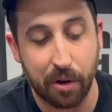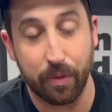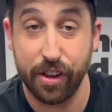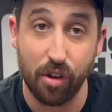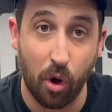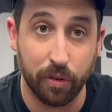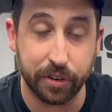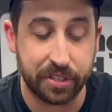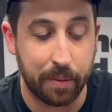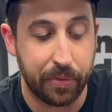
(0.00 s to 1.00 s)
reach over
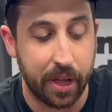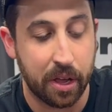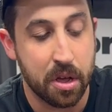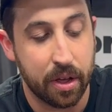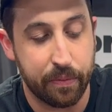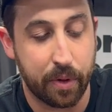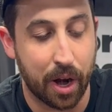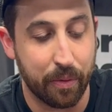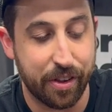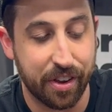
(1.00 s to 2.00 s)
something, if you've got
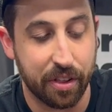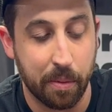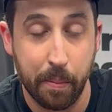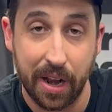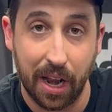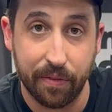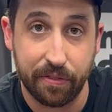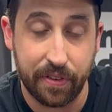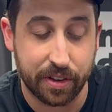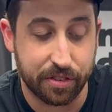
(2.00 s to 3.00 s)
to reach into the middle of a
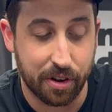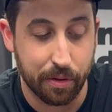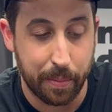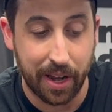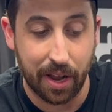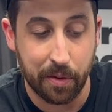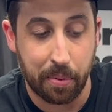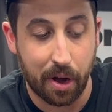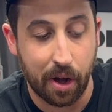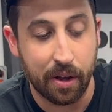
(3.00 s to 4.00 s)
fixture or middle of a
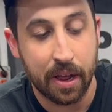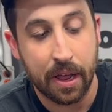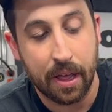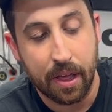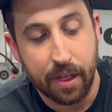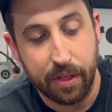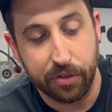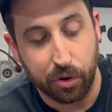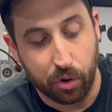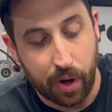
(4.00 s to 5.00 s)
part. These
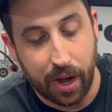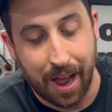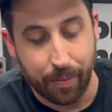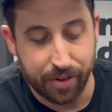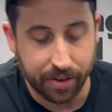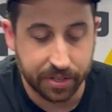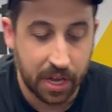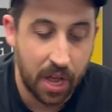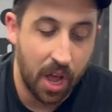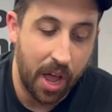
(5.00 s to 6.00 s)
are great options.
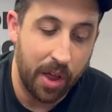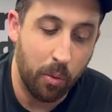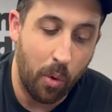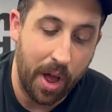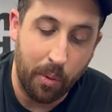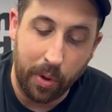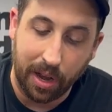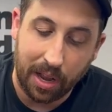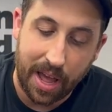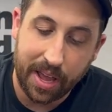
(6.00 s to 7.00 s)
And what we
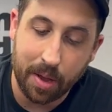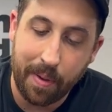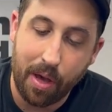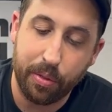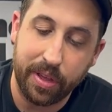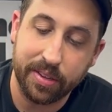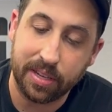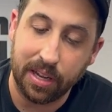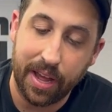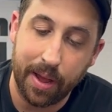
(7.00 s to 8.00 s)
like about these
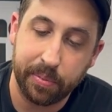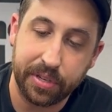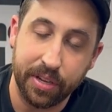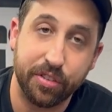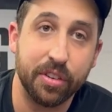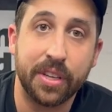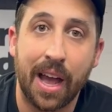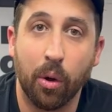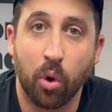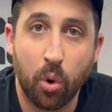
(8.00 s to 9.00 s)
clamps is just
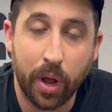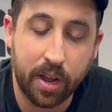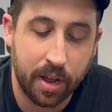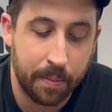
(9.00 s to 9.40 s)
how quick